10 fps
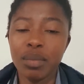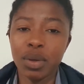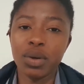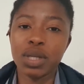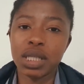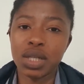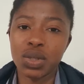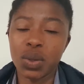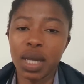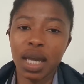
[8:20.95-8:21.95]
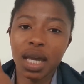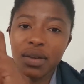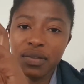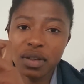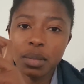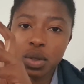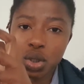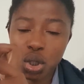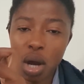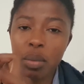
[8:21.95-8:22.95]
because they're doing a female
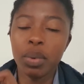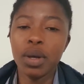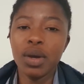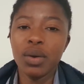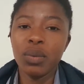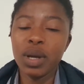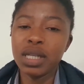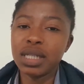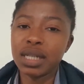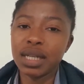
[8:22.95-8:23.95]
job, which